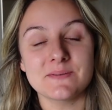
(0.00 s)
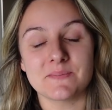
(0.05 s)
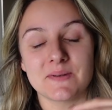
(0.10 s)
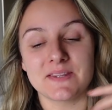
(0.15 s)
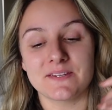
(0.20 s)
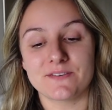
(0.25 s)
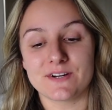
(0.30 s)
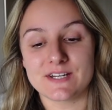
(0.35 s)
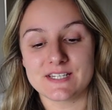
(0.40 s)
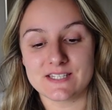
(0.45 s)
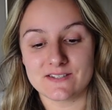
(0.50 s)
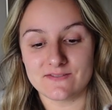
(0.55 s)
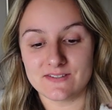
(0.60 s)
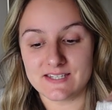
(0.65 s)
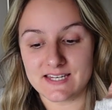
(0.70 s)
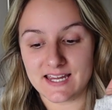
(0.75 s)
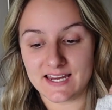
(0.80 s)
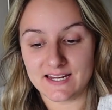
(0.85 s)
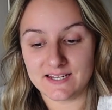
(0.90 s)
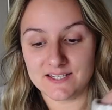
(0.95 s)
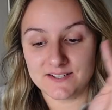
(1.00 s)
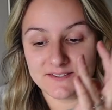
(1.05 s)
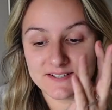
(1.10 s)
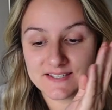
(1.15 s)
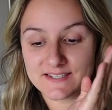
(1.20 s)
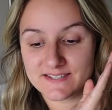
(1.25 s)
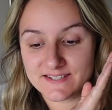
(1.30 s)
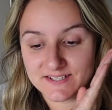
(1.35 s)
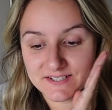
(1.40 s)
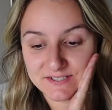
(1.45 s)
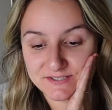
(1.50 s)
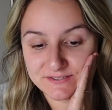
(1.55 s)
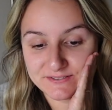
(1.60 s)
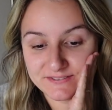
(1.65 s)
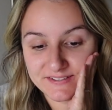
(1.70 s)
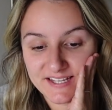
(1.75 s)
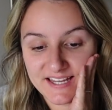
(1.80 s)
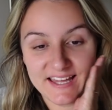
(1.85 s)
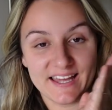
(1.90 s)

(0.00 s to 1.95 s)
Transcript: spend the rest of the day doing stuff